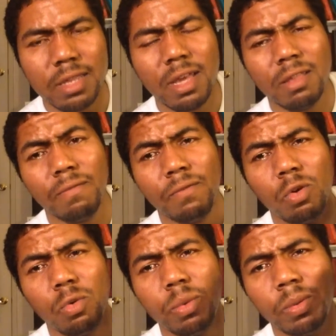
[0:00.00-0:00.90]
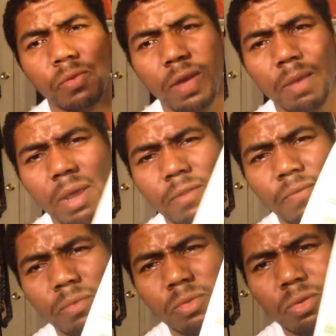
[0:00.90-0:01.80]
That's the food we was fed by the
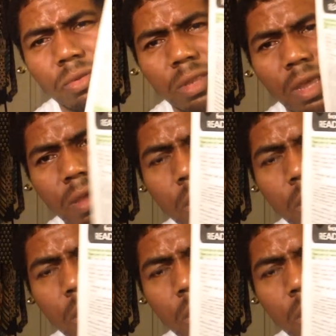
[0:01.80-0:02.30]
faithful discreet slave.